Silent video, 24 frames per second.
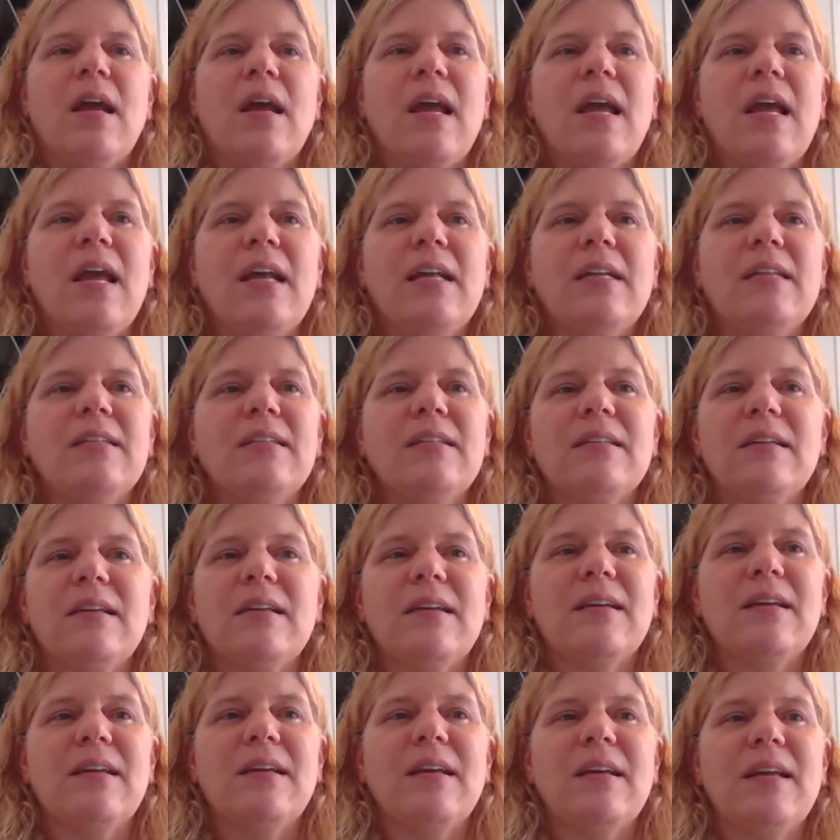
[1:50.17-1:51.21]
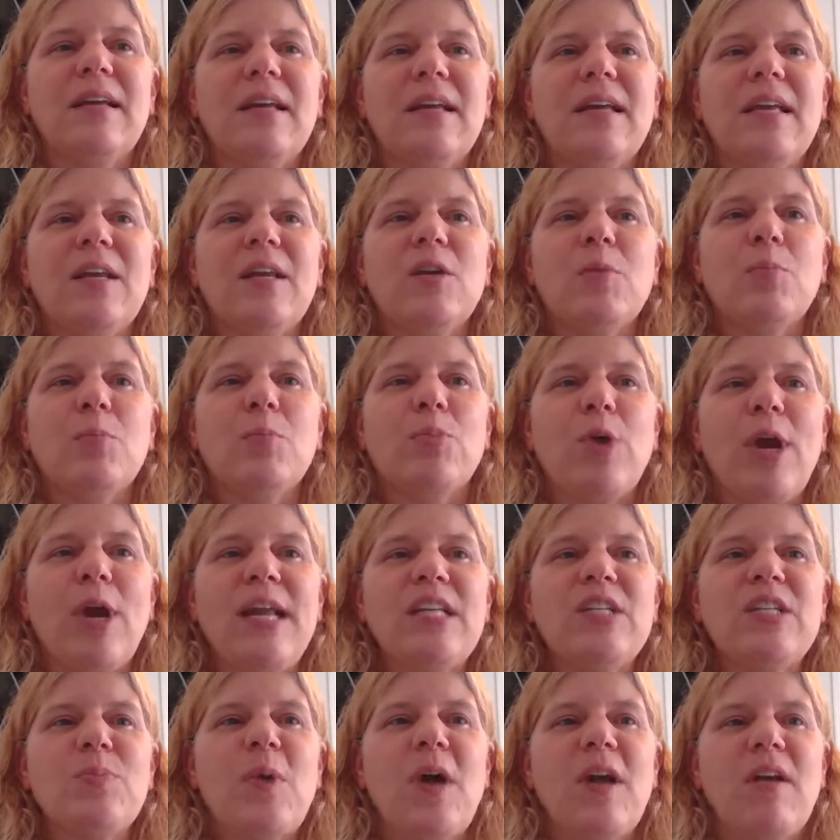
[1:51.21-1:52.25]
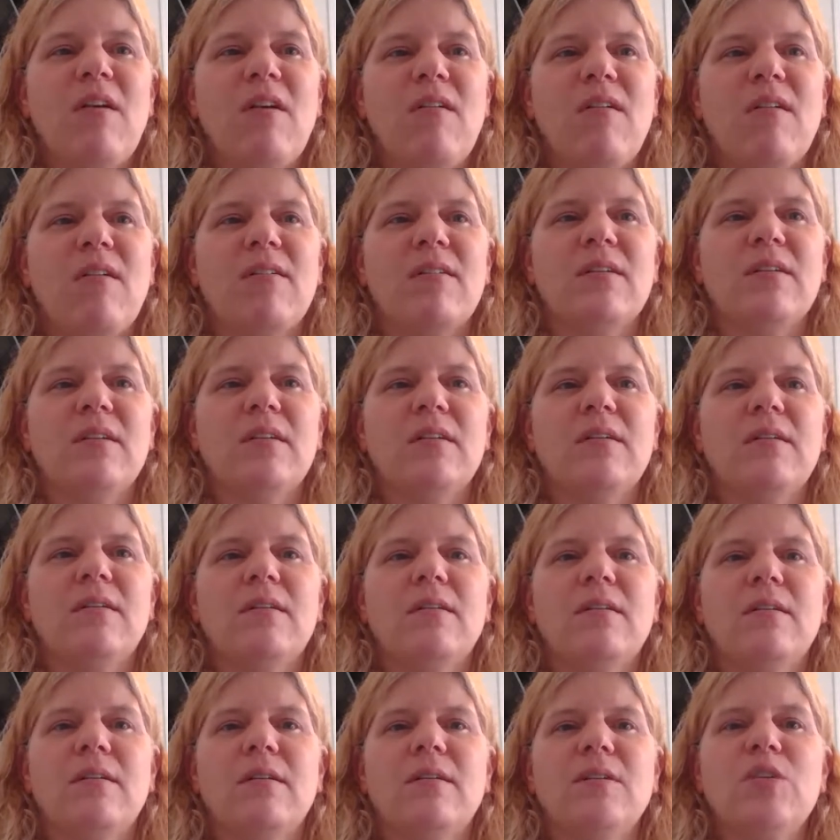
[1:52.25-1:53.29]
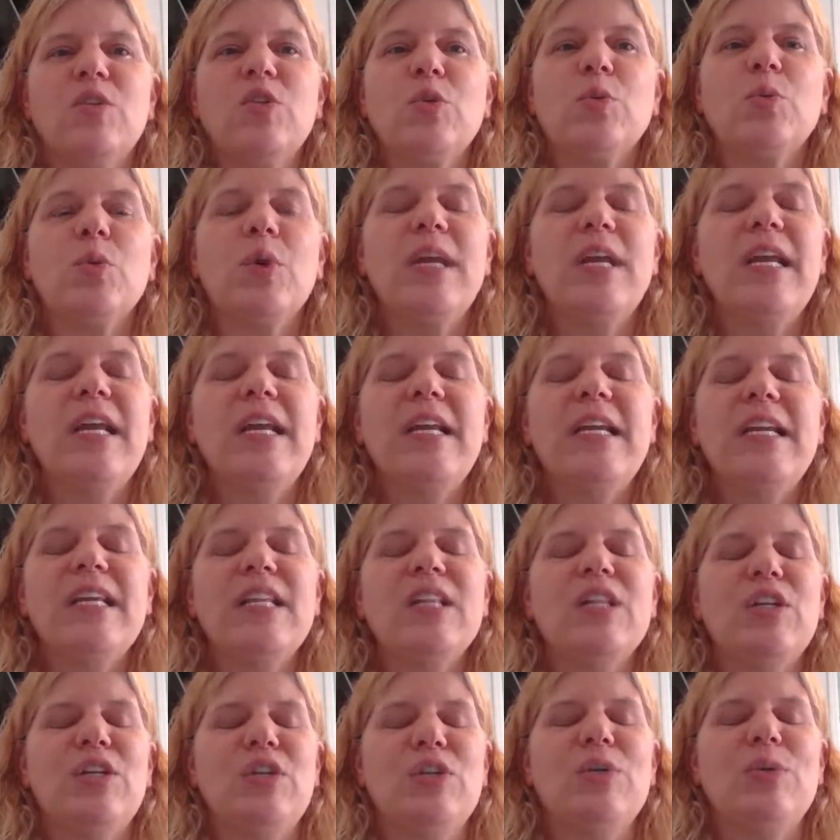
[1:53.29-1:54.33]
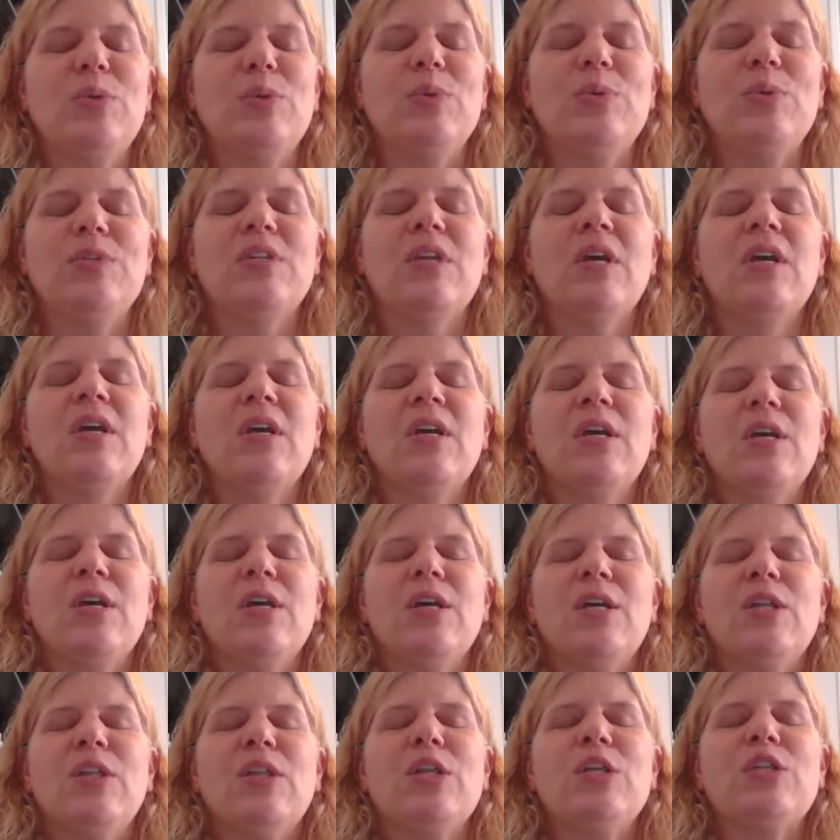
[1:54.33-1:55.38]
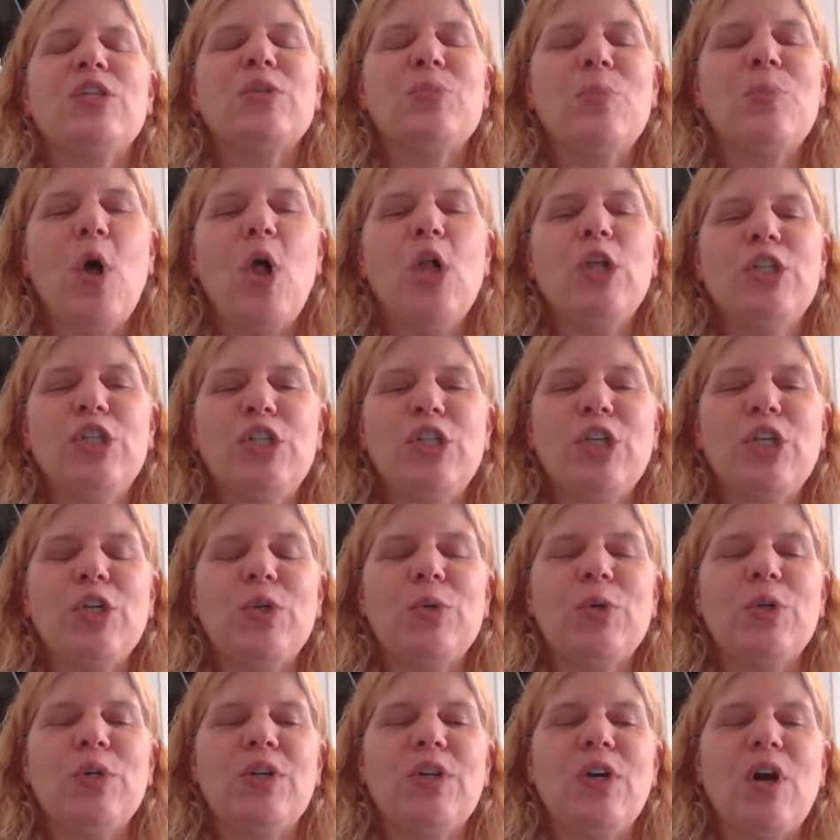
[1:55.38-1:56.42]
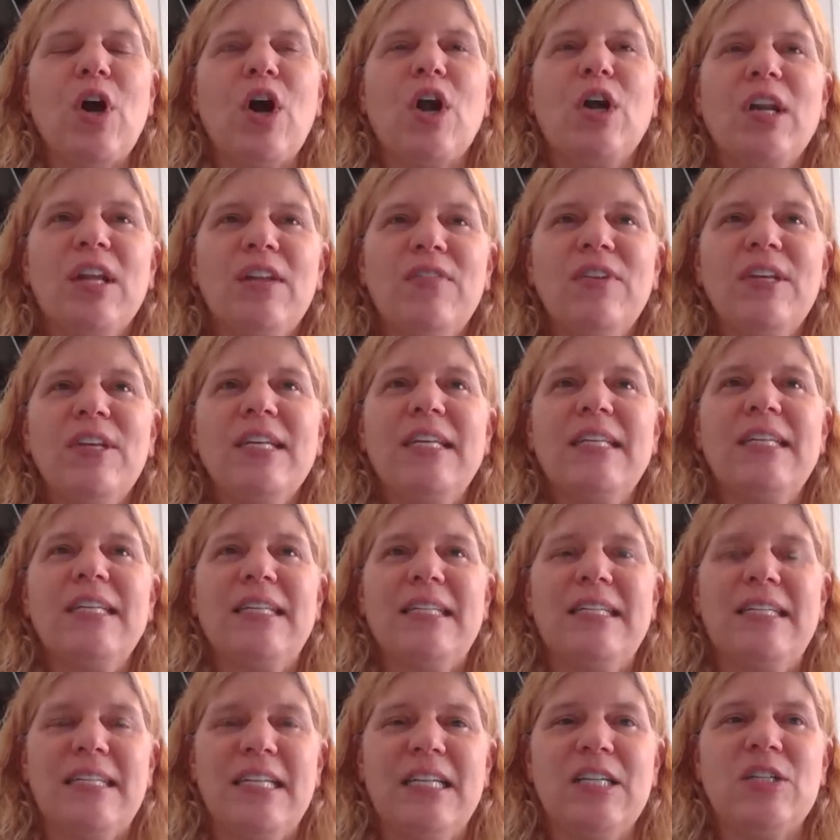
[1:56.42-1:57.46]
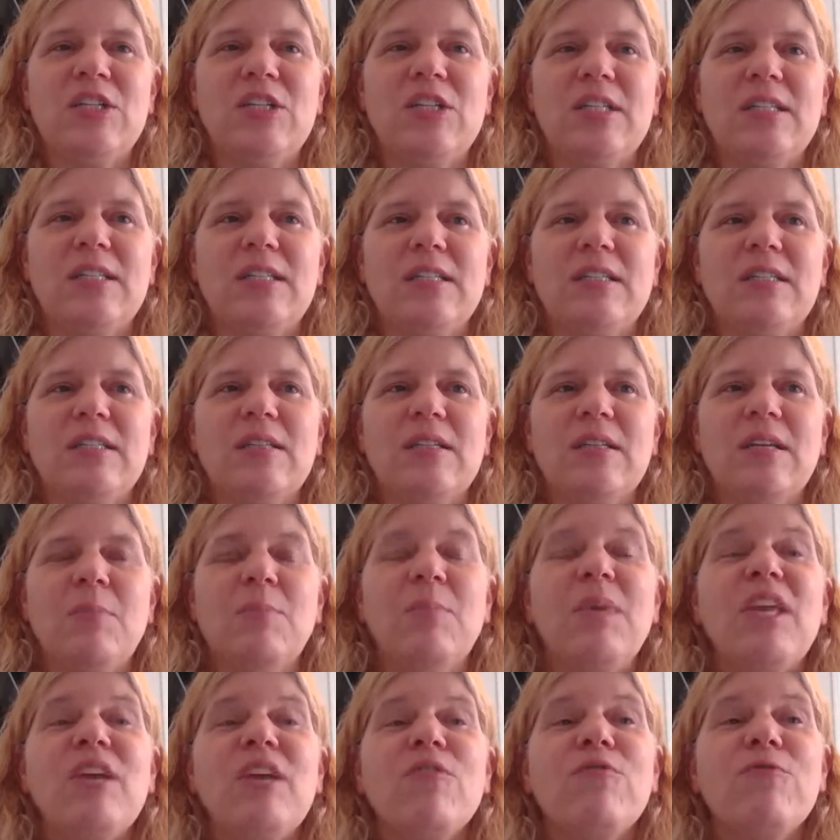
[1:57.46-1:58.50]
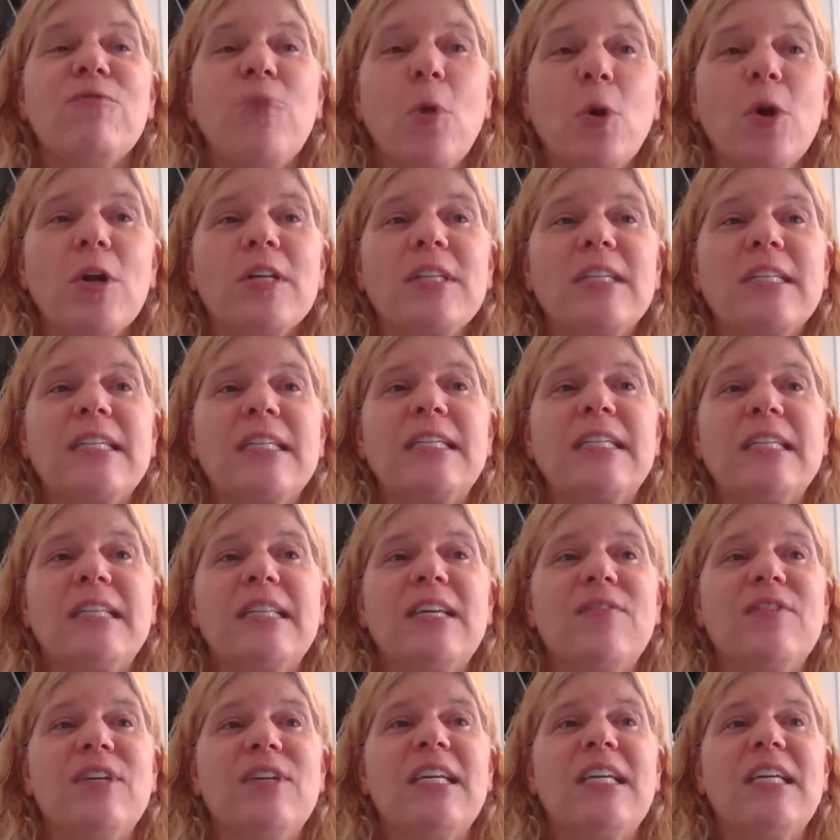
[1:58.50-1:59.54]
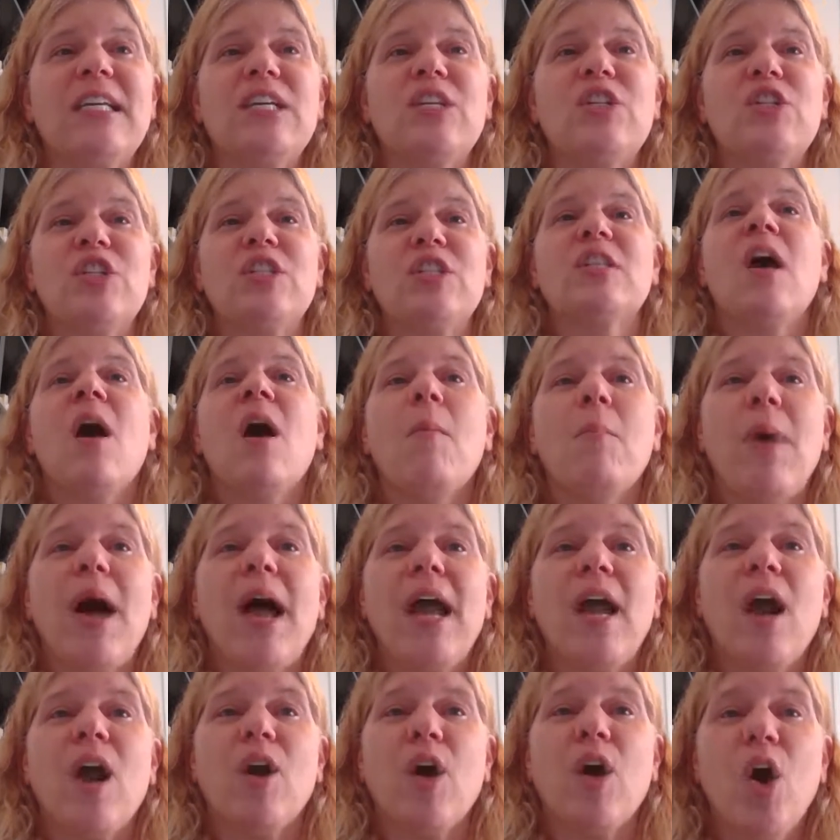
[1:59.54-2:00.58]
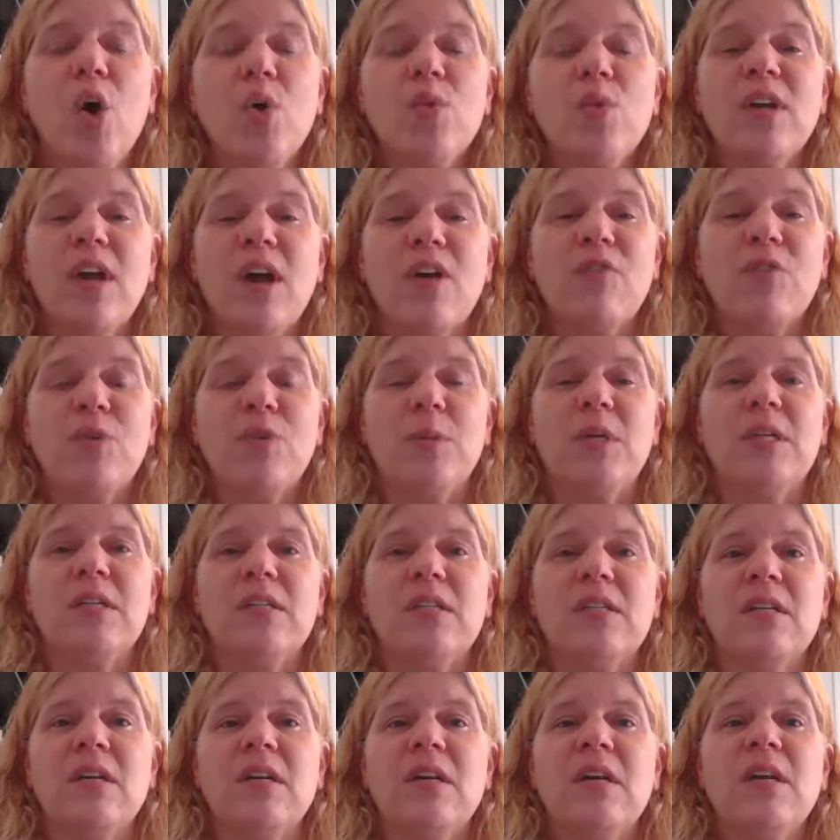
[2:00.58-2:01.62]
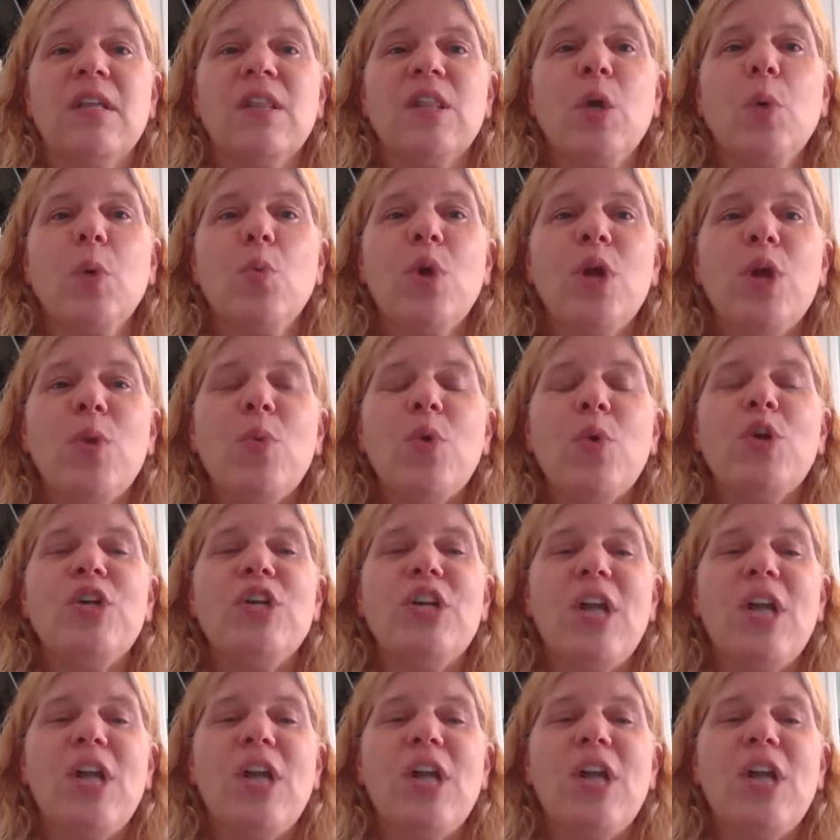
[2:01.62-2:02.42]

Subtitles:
And it breaks my heart to read in the news that small children are living in conditions, being forced to live in conditions by our own government that we would